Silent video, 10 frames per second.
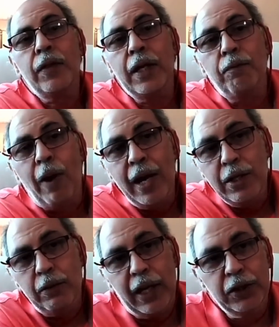while
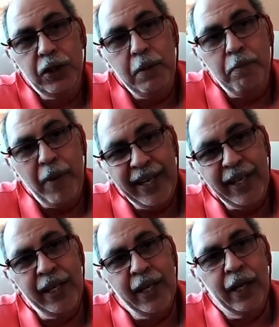you're actually
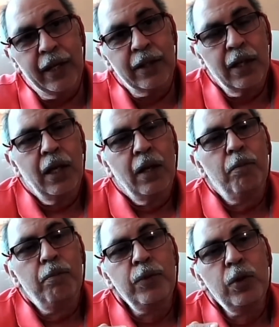making it,
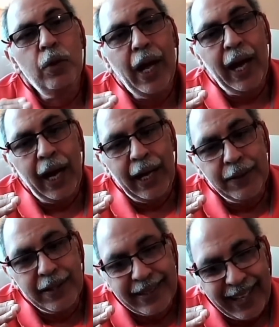you at the
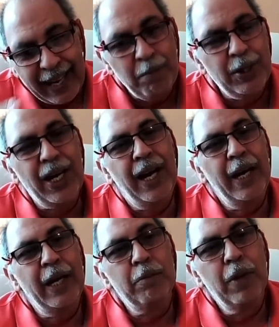same
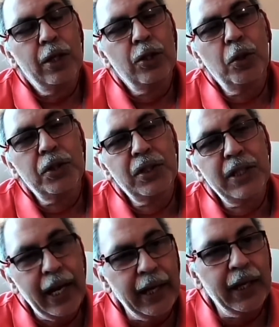time, you're
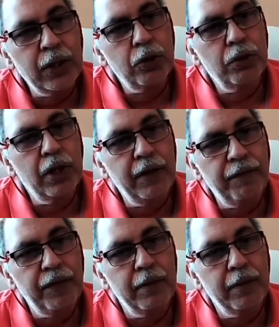selling it to the different